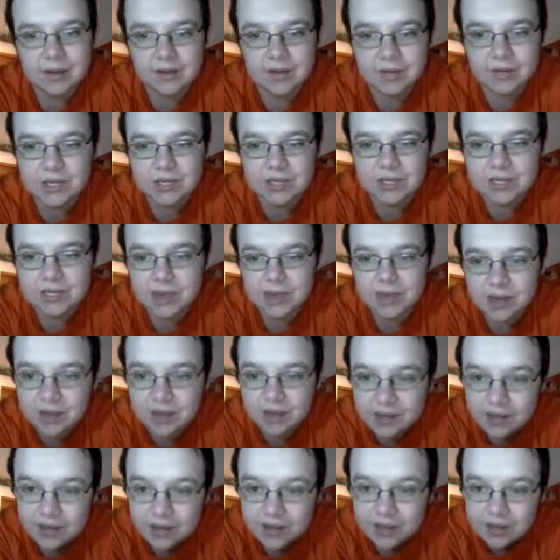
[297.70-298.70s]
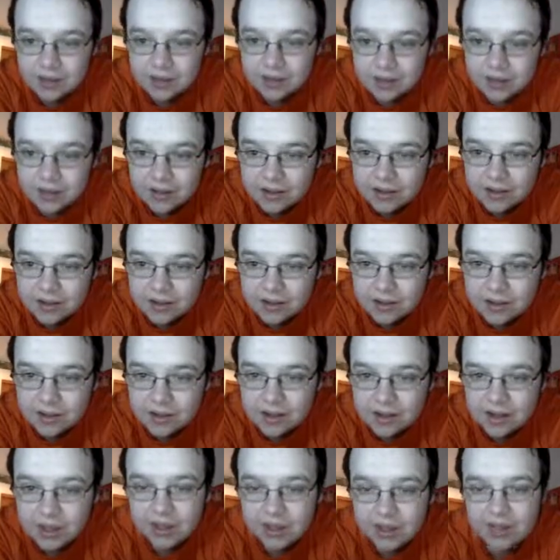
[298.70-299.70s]
wish uh,
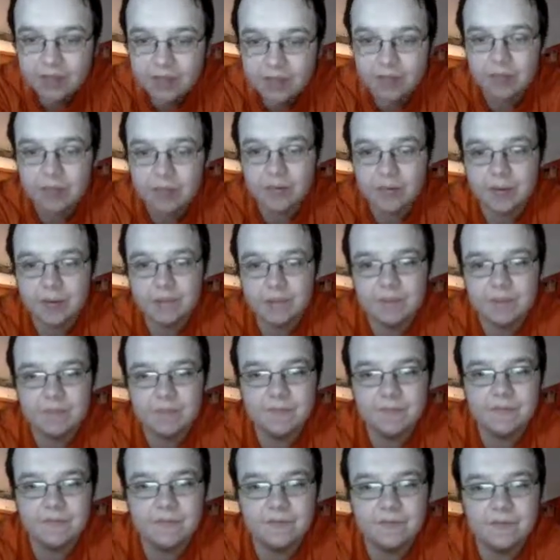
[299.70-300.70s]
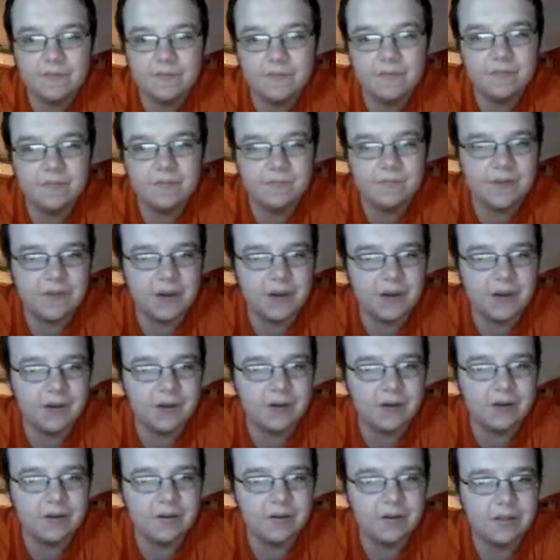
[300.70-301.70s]
Kuechly would have fucking
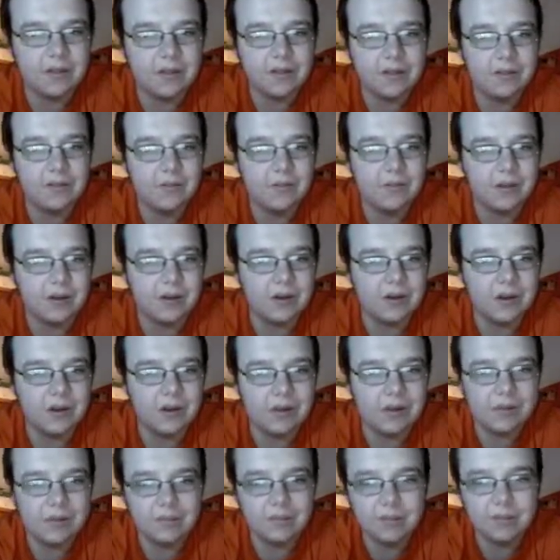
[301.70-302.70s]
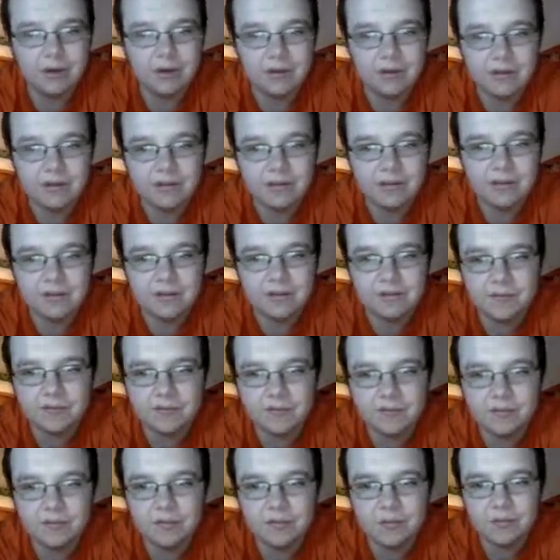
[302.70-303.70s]
caught would have caught the ball instead of
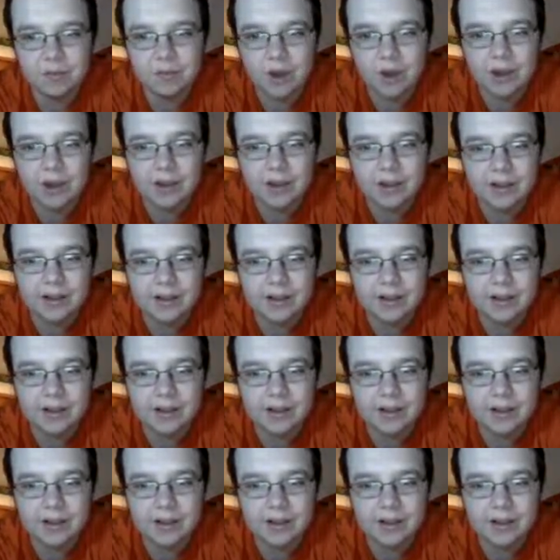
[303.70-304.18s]
swatting